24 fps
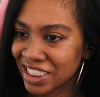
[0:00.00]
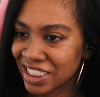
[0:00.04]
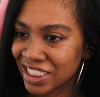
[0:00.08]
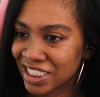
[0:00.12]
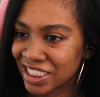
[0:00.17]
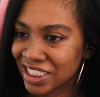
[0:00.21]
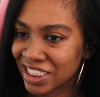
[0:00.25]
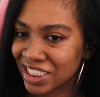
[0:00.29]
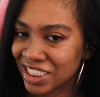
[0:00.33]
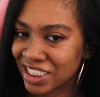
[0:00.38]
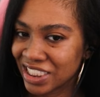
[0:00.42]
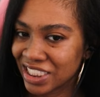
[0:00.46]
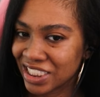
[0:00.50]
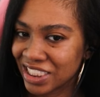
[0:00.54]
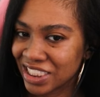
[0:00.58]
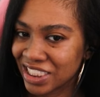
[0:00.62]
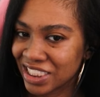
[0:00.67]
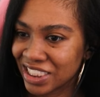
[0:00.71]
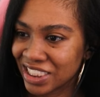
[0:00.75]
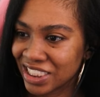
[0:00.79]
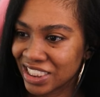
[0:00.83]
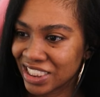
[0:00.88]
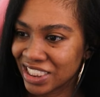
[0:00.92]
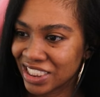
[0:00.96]

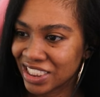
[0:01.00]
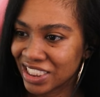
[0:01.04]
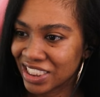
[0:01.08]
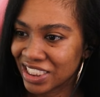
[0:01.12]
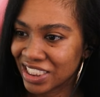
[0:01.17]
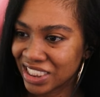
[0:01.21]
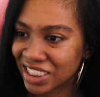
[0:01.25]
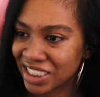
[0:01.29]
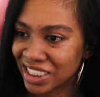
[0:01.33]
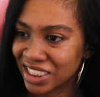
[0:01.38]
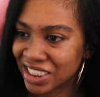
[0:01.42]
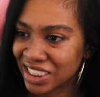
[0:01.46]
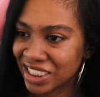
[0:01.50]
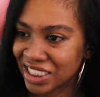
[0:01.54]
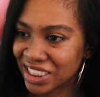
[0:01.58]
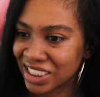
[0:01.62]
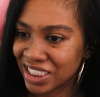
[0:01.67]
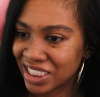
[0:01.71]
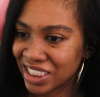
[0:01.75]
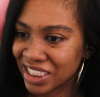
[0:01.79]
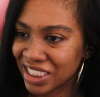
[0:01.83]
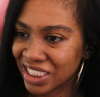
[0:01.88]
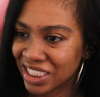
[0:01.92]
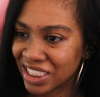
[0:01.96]

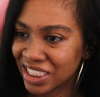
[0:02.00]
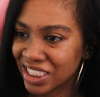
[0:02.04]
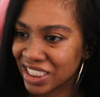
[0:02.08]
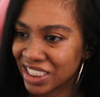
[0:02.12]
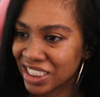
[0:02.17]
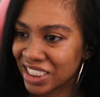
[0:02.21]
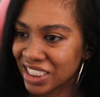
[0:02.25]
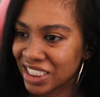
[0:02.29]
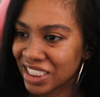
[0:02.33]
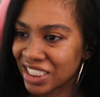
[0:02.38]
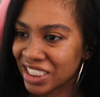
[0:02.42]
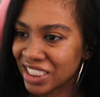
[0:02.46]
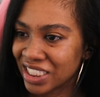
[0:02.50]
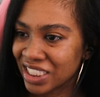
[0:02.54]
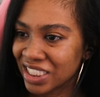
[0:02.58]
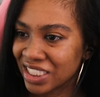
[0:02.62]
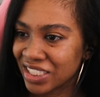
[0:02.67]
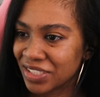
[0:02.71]
(no one is talking)